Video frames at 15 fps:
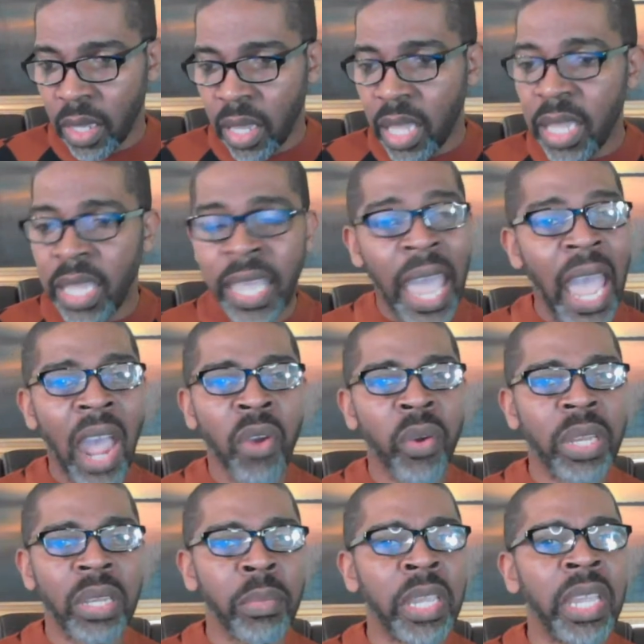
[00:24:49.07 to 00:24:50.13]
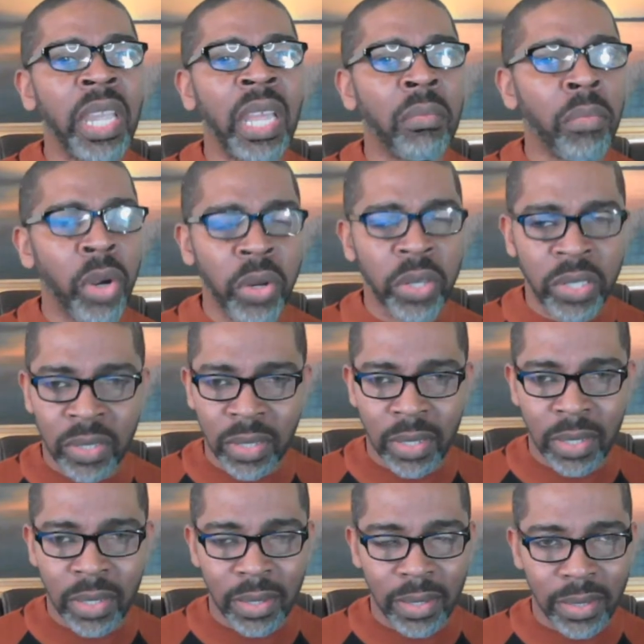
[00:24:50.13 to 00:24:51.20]
He carried me in
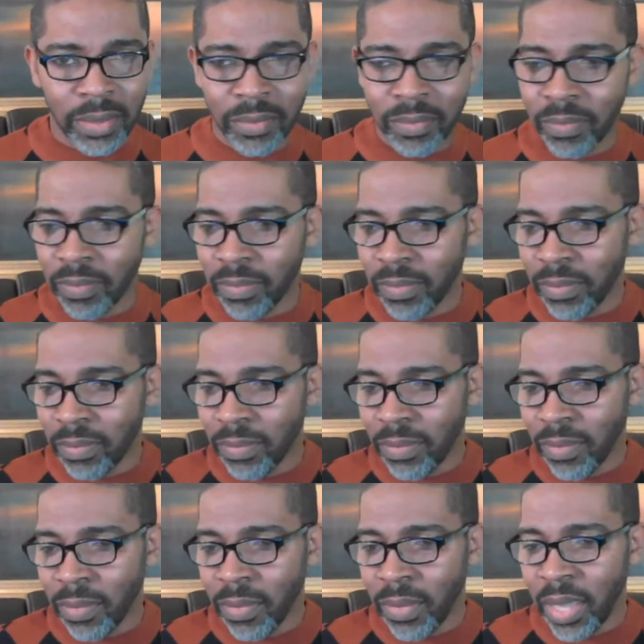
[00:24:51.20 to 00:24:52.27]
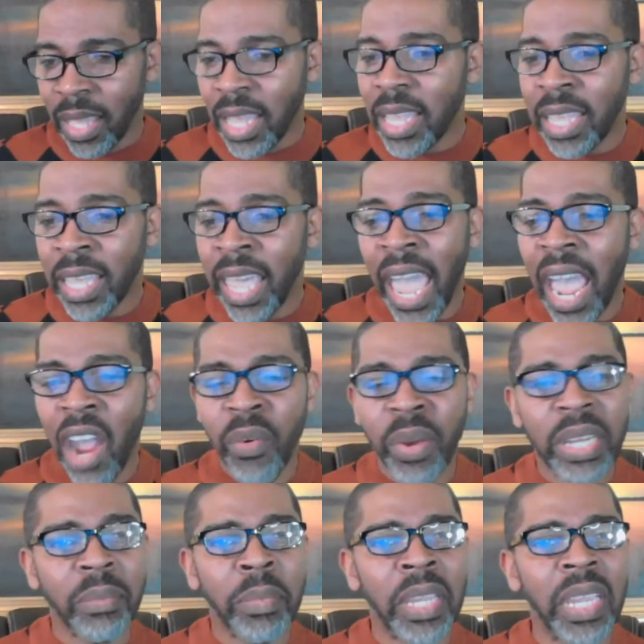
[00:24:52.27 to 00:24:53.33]
mercy. He
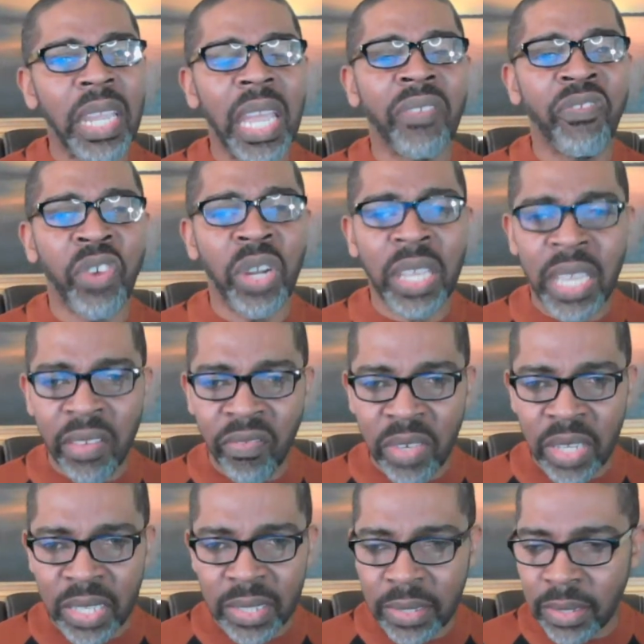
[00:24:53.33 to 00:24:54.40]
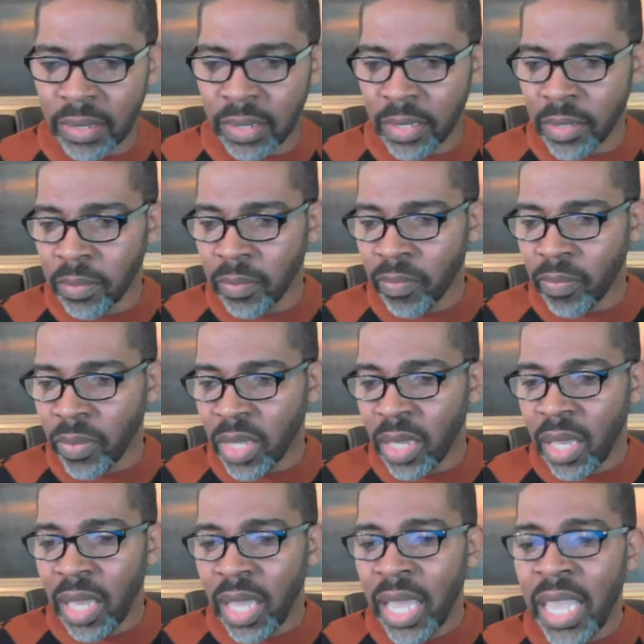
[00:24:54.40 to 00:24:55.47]
carried me in forgiveness.
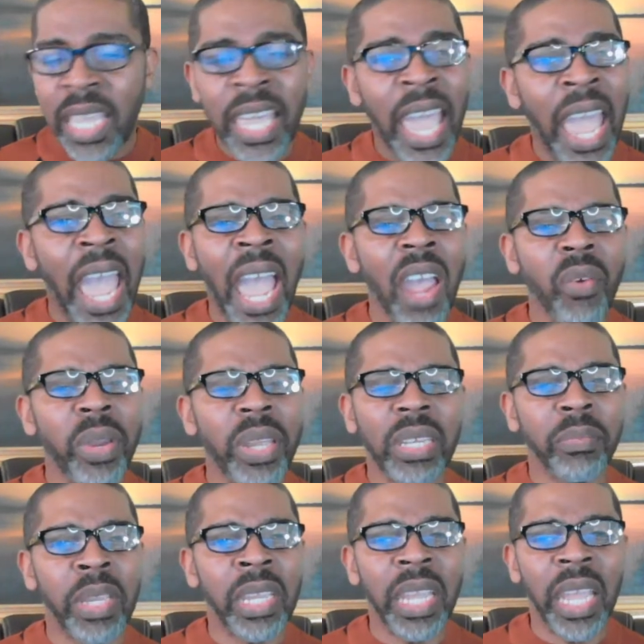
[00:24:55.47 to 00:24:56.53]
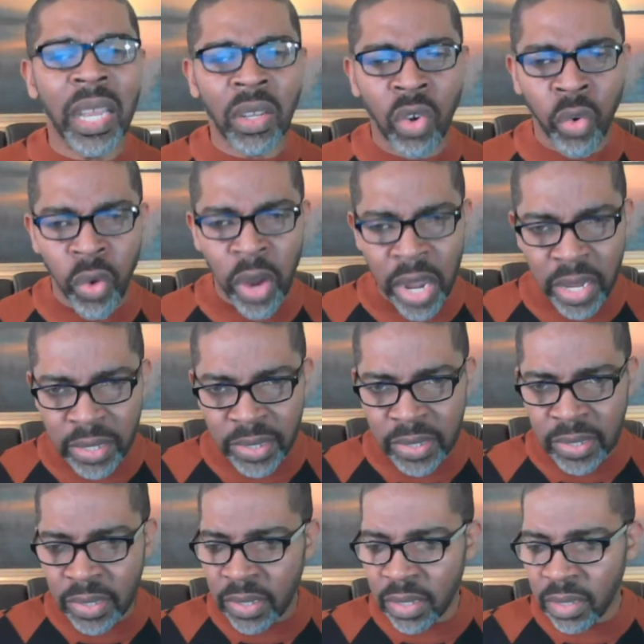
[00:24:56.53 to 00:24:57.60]
He carried me in
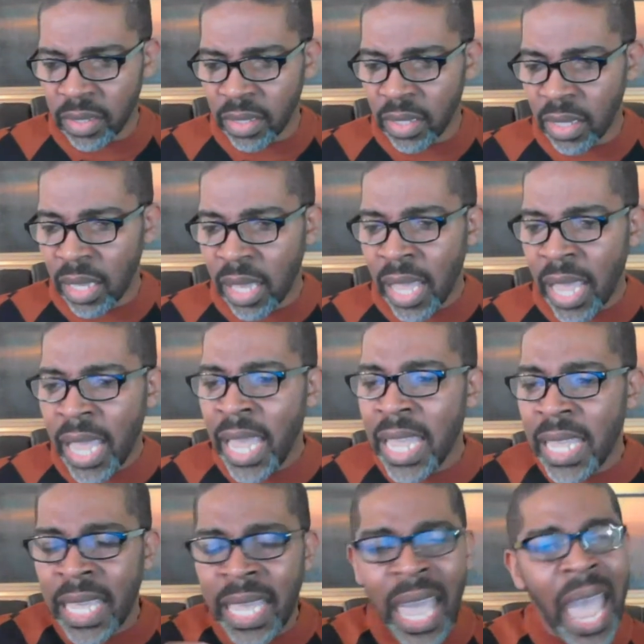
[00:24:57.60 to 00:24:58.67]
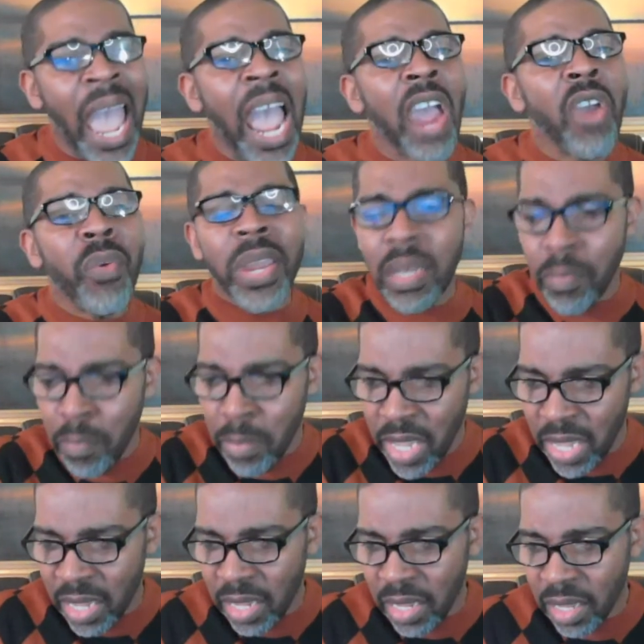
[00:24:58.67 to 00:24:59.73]
grace. He carried
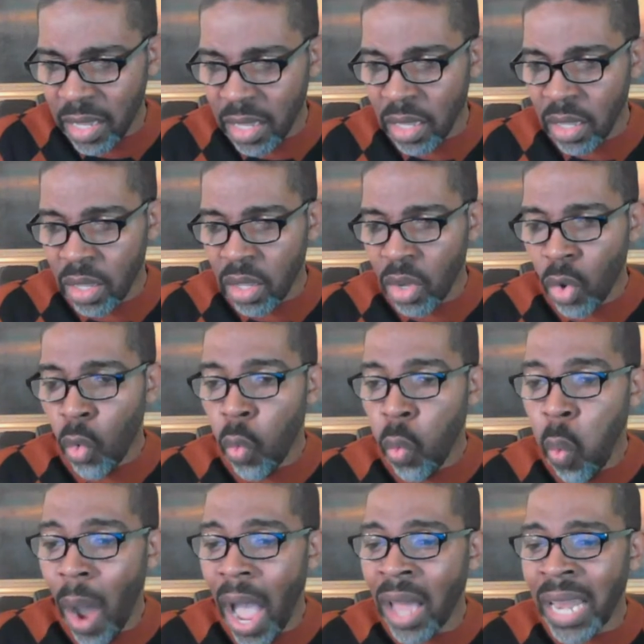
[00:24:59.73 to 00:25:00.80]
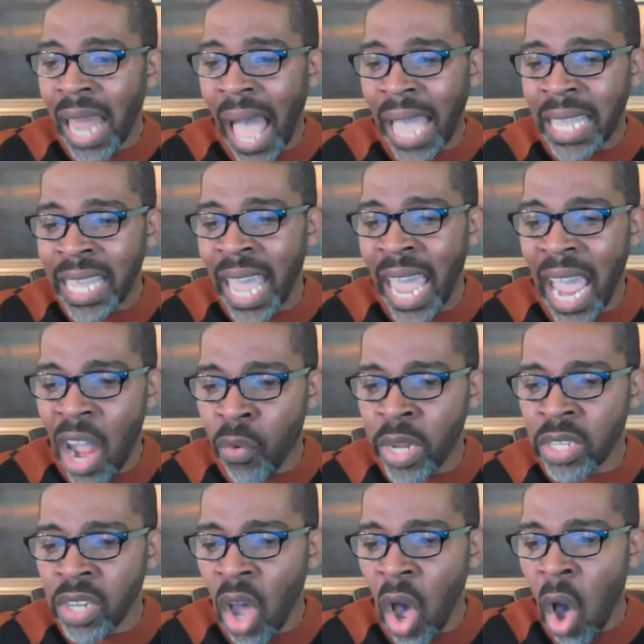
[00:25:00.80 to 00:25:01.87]
me while I
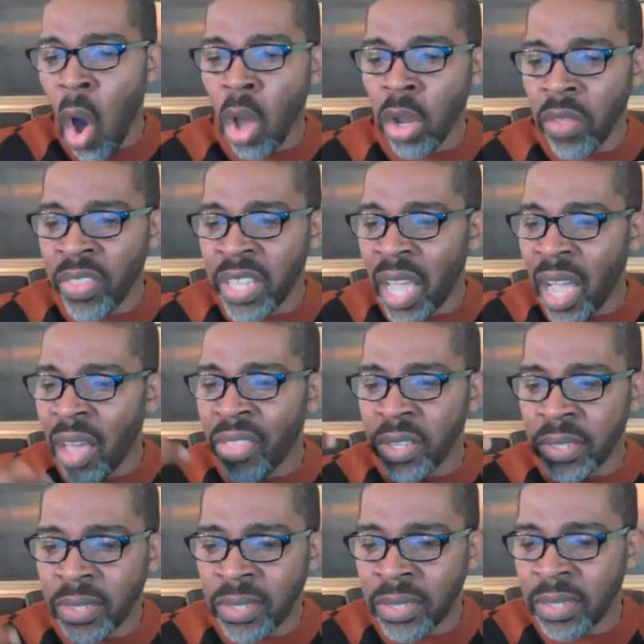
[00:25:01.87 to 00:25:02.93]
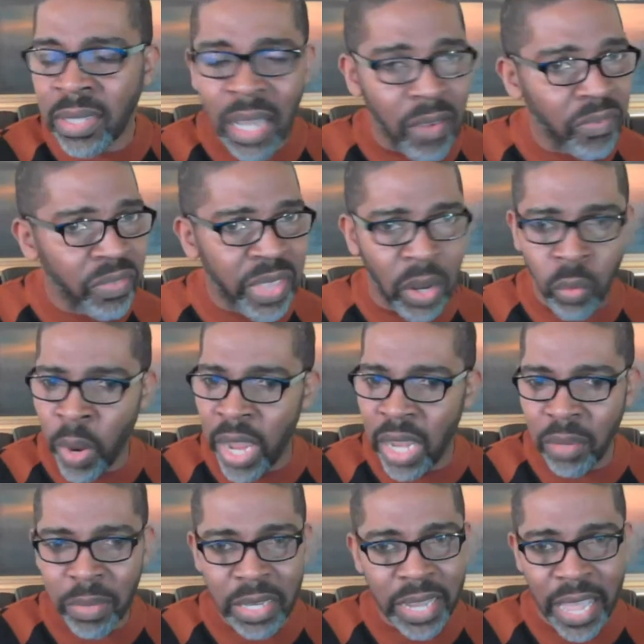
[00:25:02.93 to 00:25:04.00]
carried all of the other stuff that
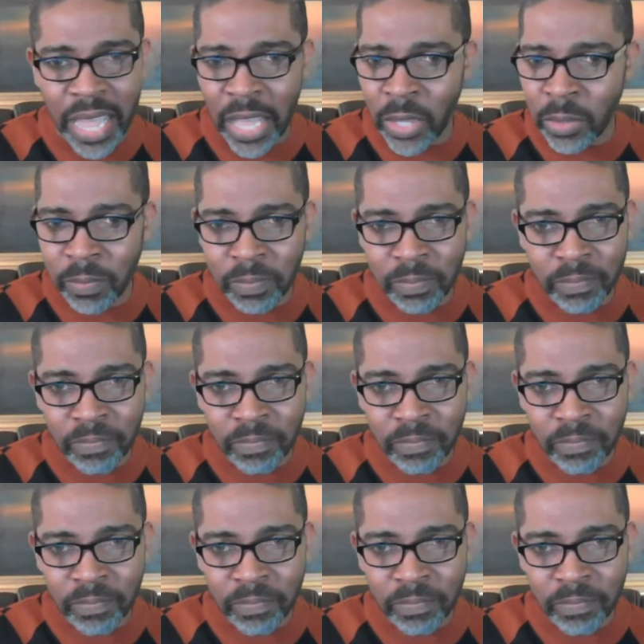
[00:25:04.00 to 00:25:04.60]
weighed me down.